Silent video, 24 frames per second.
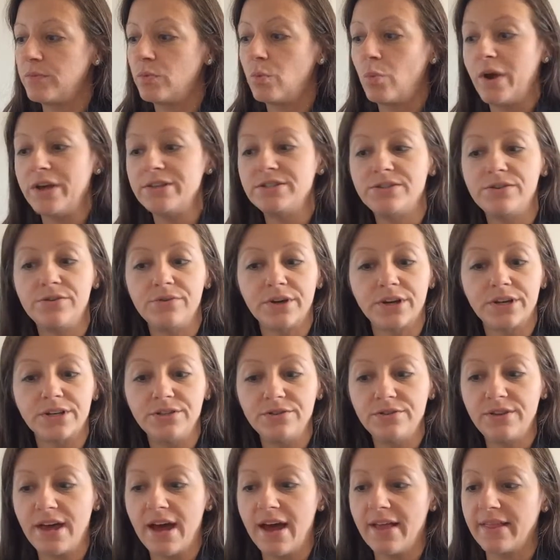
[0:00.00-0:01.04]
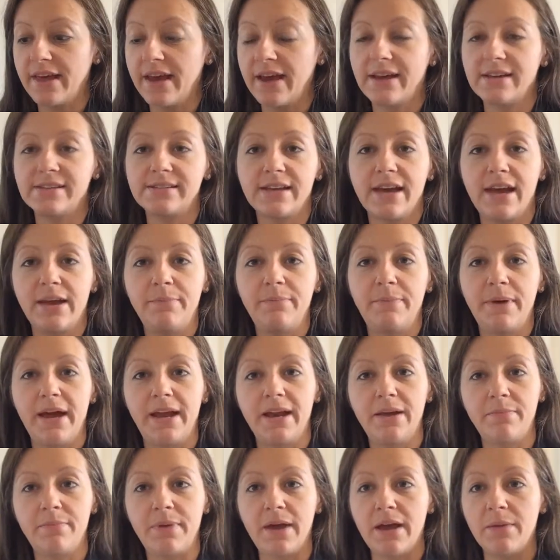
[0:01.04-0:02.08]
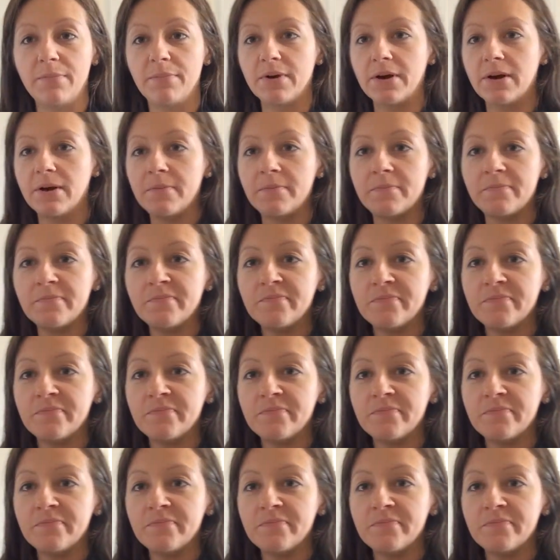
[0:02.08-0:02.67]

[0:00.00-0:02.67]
ways you can do that, like I said, pen and paper.